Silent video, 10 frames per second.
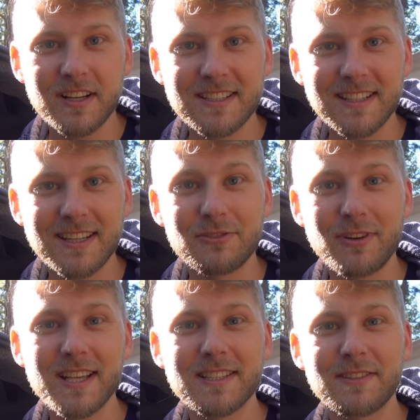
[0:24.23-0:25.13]
us to get
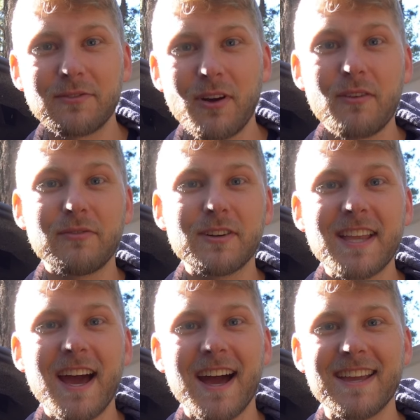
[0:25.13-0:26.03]
dressed for our
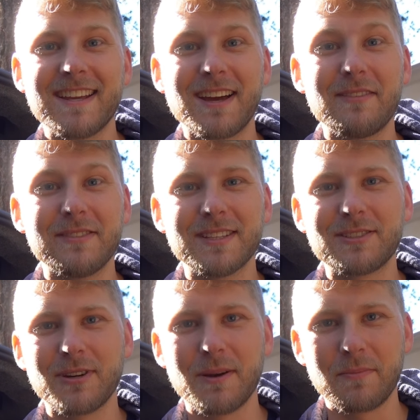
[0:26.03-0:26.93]
first hike of this
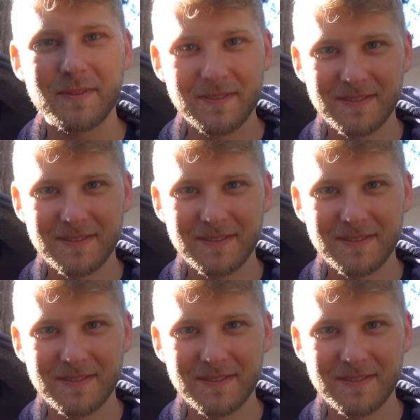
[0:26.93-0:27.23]
trip.